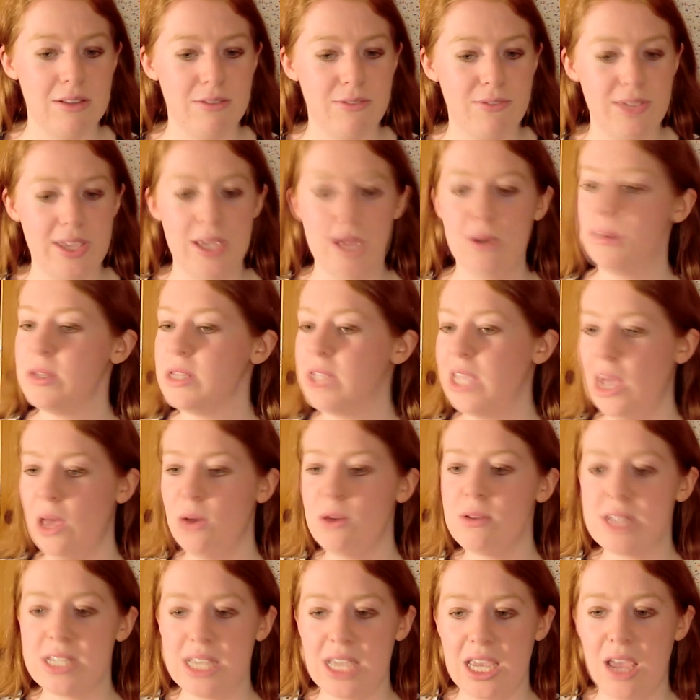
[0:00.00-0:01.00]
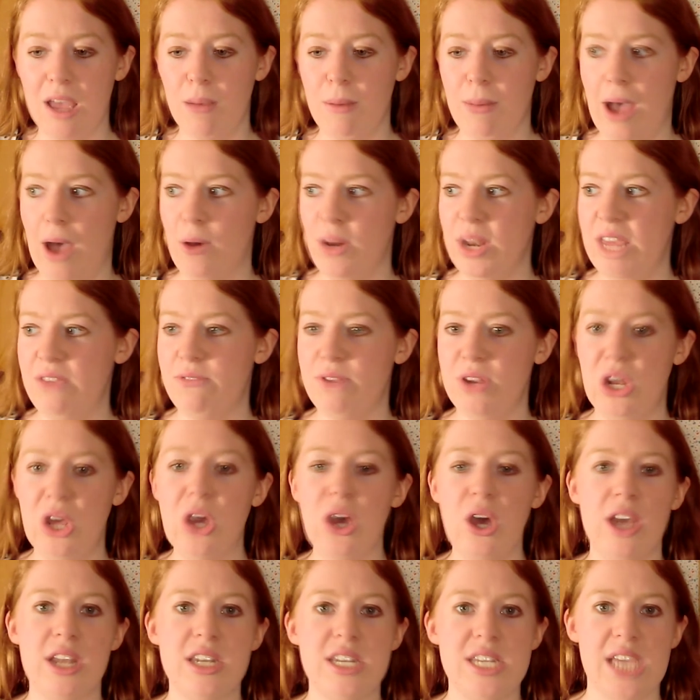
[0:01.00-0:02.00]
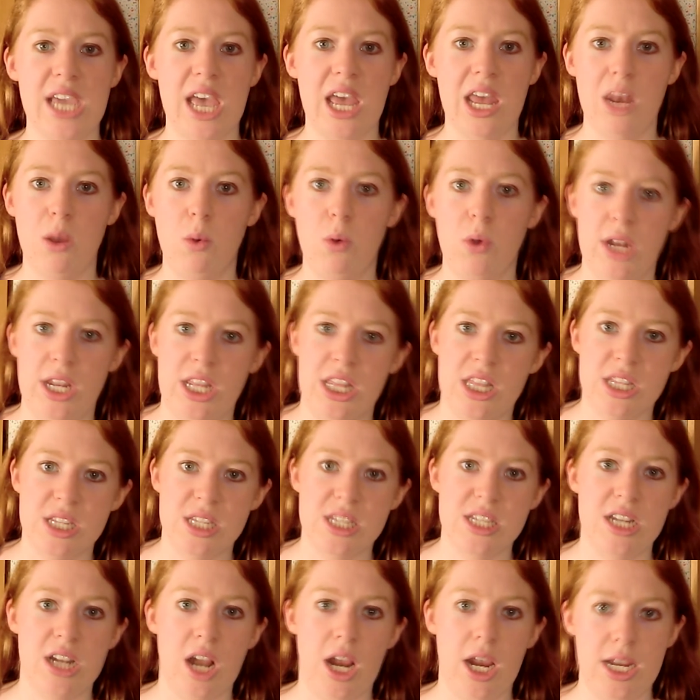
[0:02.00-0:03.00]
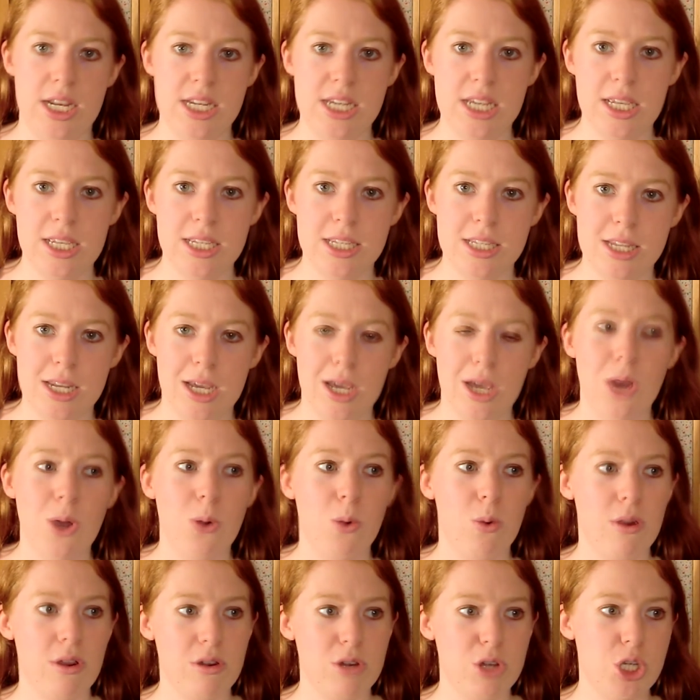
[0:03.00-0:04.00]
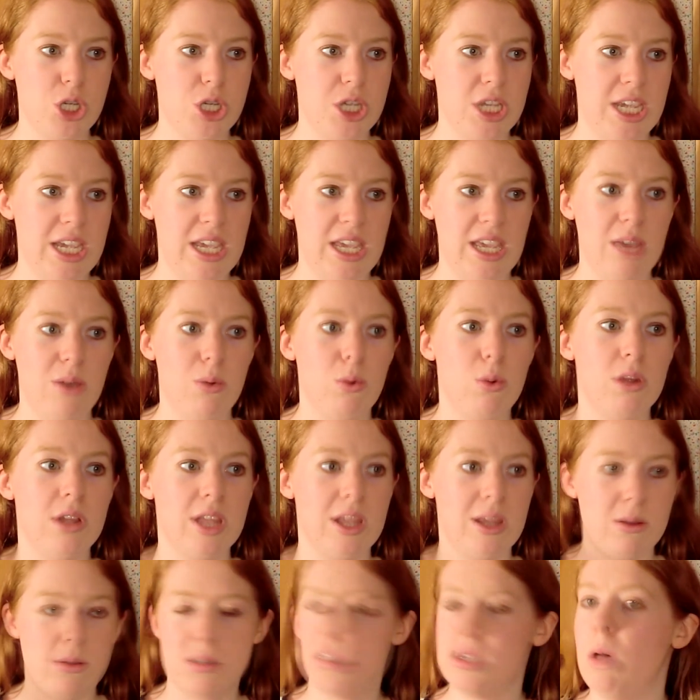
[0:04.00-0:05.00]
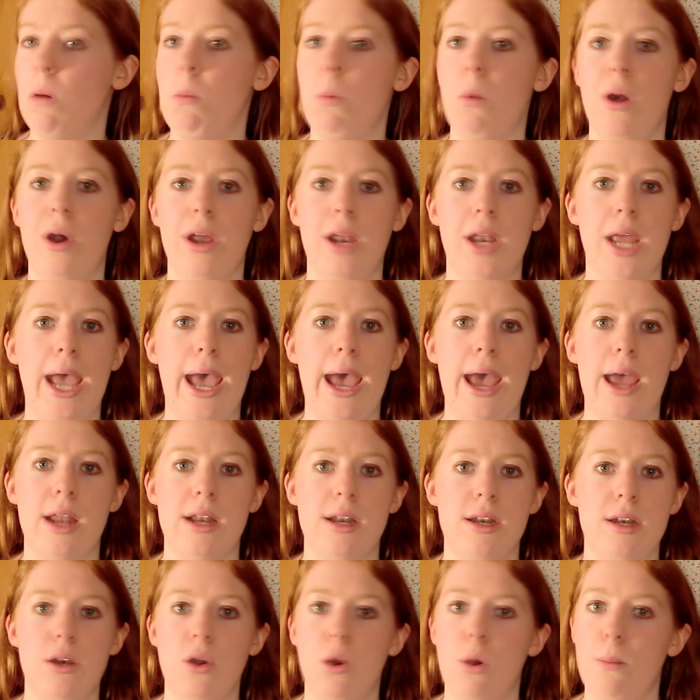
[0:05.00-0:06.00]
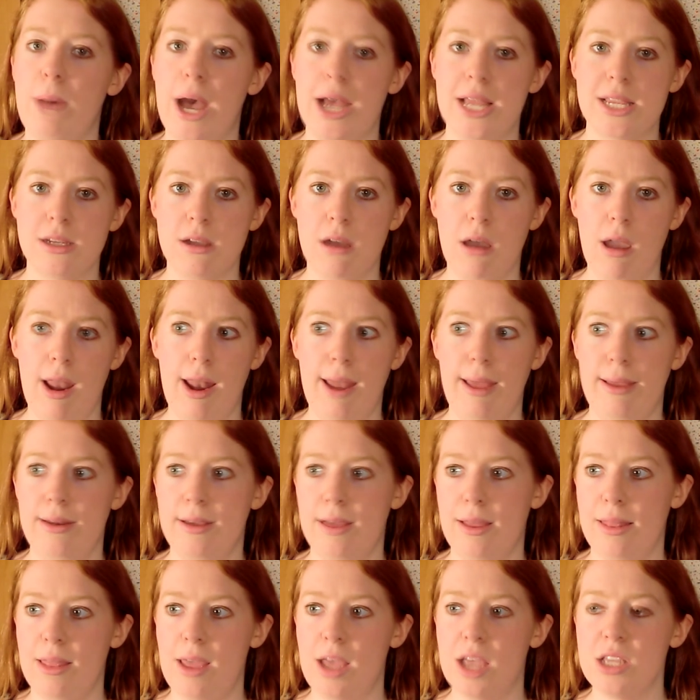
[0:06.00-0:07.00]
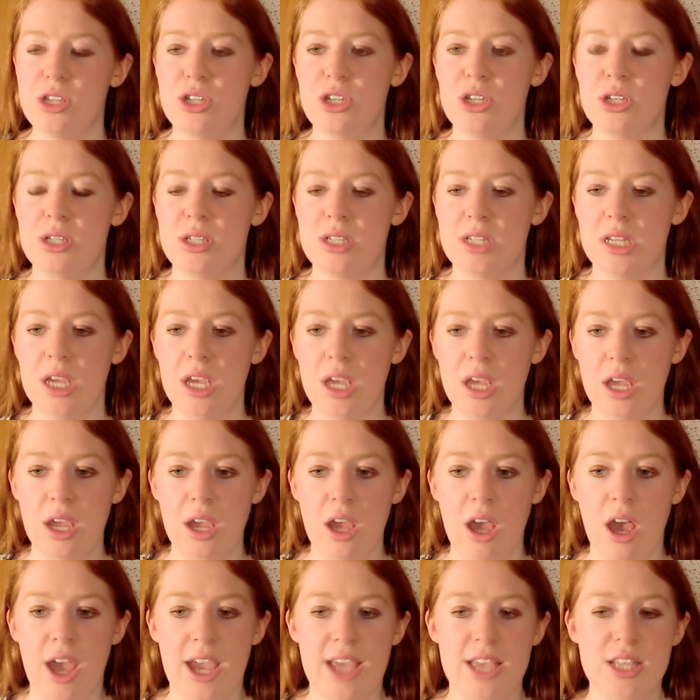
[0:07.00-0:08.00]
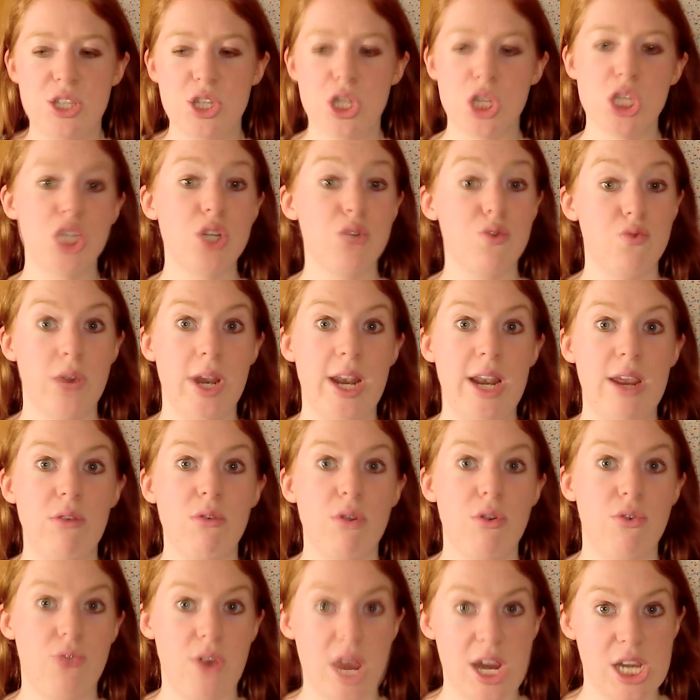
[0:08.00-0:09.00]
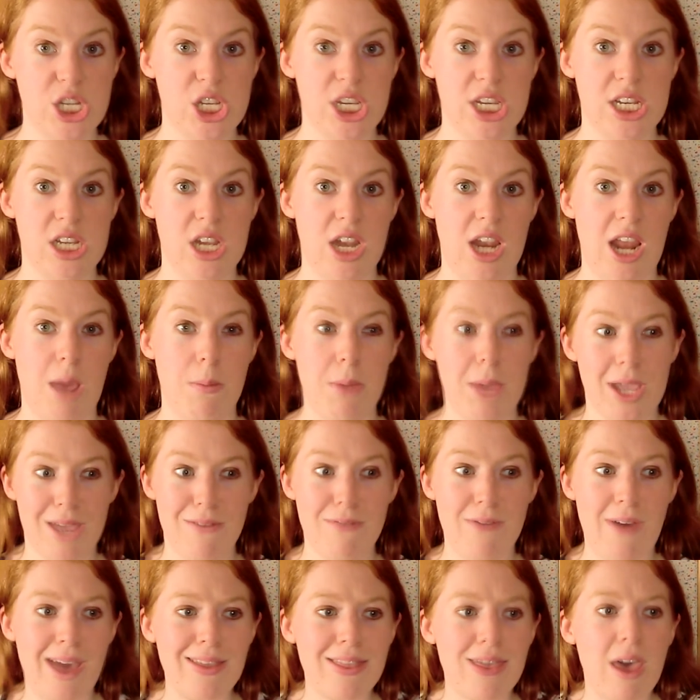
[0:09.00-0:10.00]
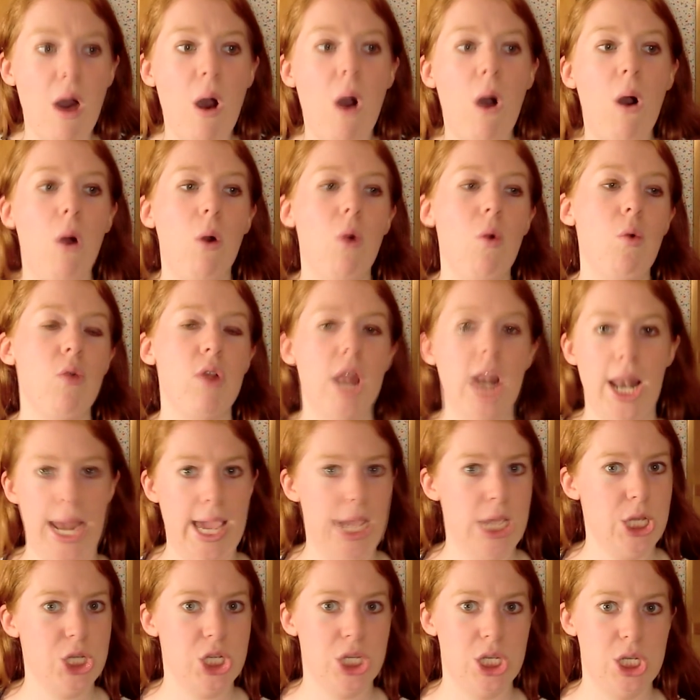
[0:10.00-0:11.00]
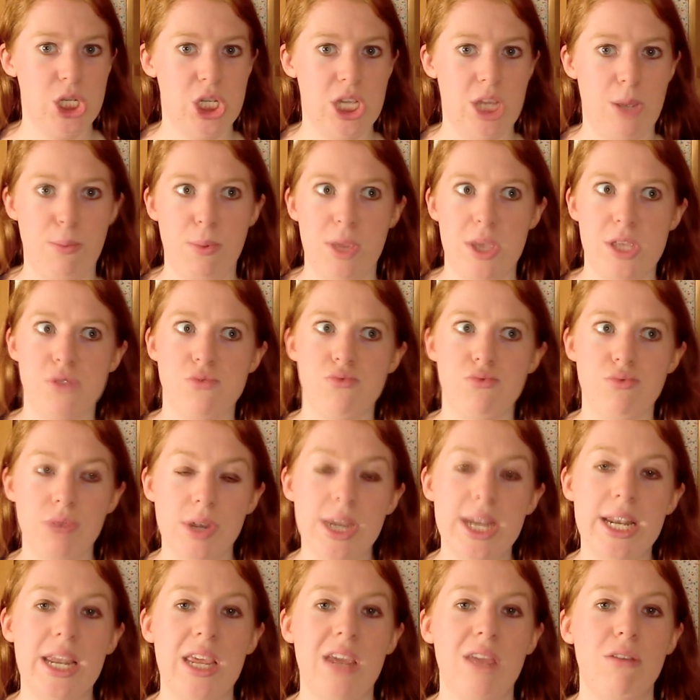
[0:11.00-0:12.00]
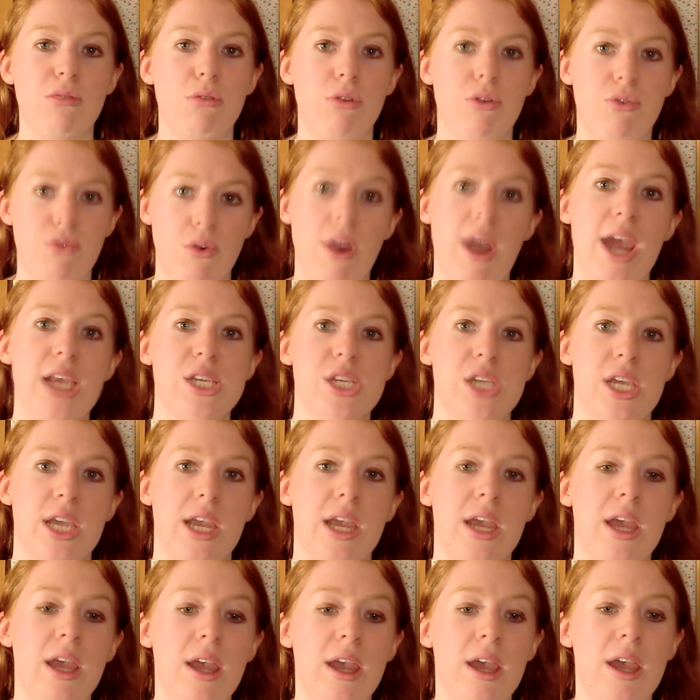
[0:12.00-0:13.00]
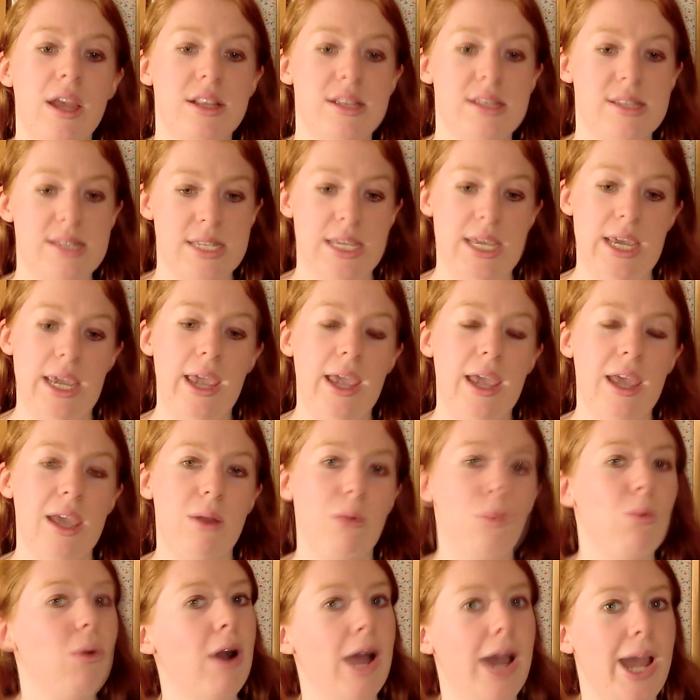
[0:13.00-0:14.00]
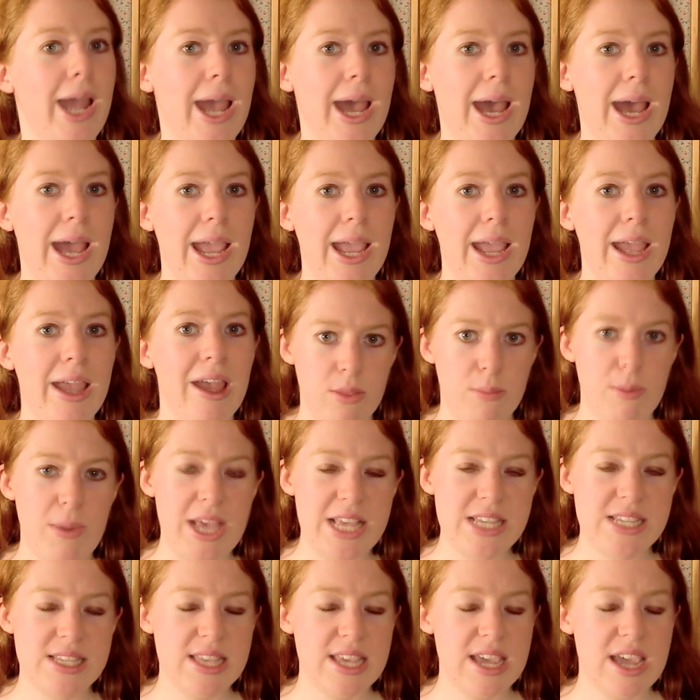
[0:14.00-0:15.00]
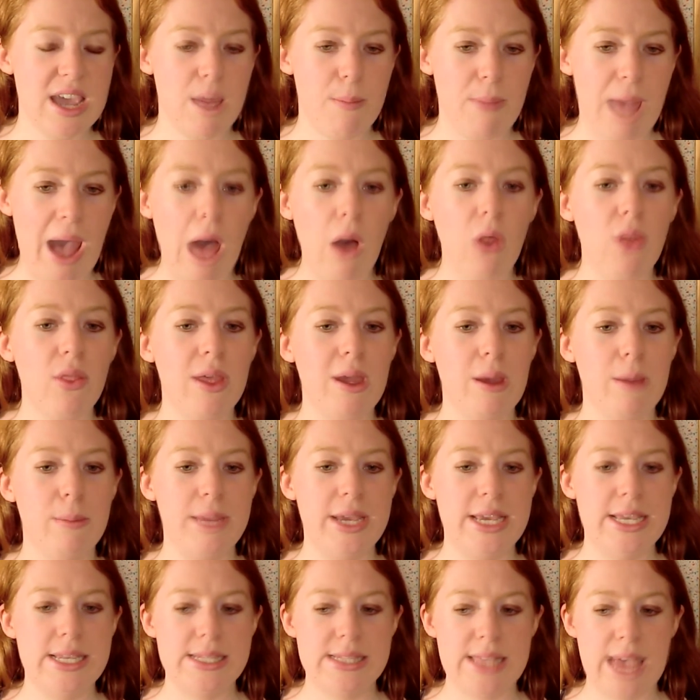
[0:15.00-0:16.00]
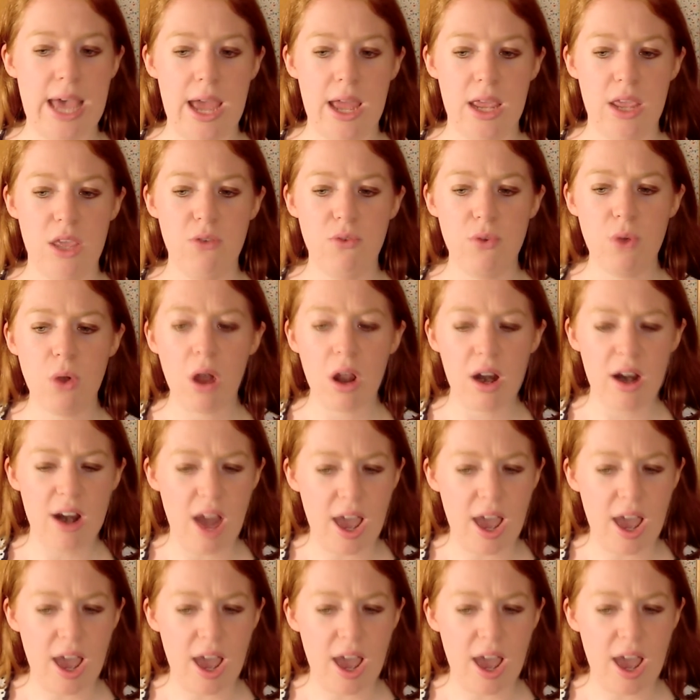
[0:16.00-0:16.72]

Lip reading: feels guilty about even hurting anyone in the slightest, whereas she will kill someone and not bat an eyelid, and that's just, it's just a really refreshing dynamic. In fact, their whole relationship is really refreshing to see in YA. The best thing about them is that you've got